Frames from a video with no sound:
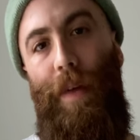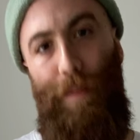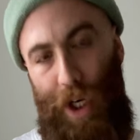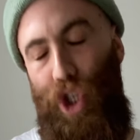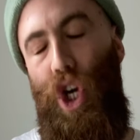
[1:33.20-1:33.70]

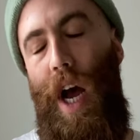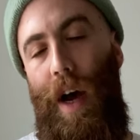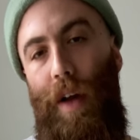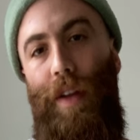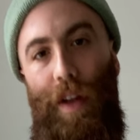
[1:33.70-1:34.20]

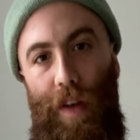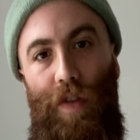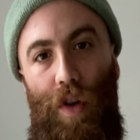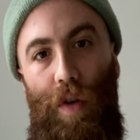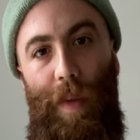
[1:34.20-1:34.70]
jar that I
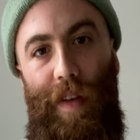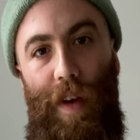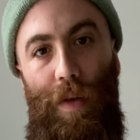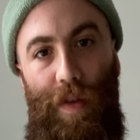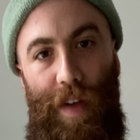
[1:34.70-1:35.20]
store my
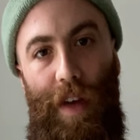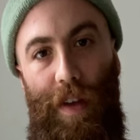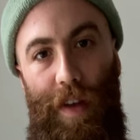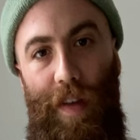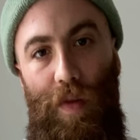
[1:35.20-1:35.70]
sourdough
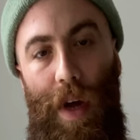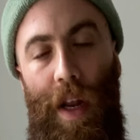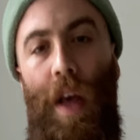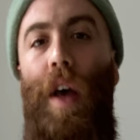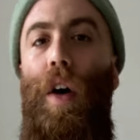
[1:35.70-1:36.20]
starter, this
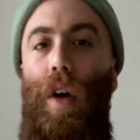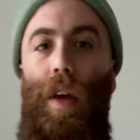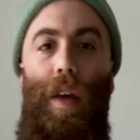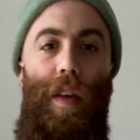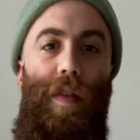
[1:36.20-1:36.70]
one,
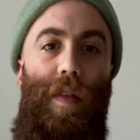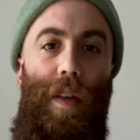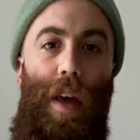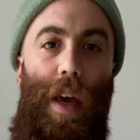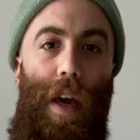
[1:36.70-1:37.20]
is
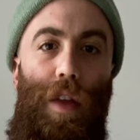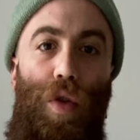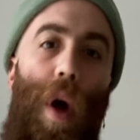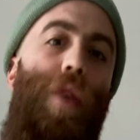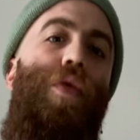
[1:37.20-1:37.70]

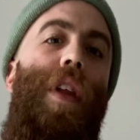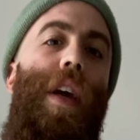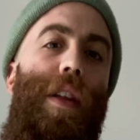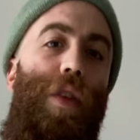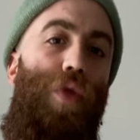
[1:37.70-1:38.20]

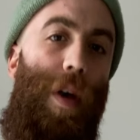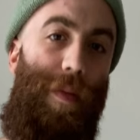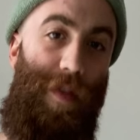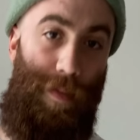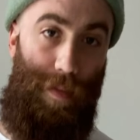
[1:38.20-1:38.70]
280
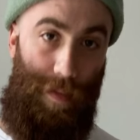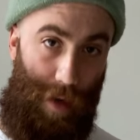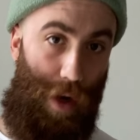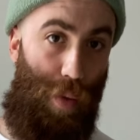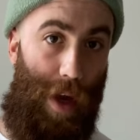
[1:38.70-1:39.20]
grams
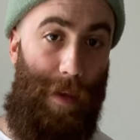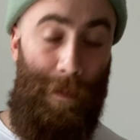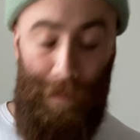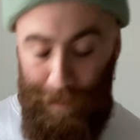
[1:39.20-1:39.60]
in weight.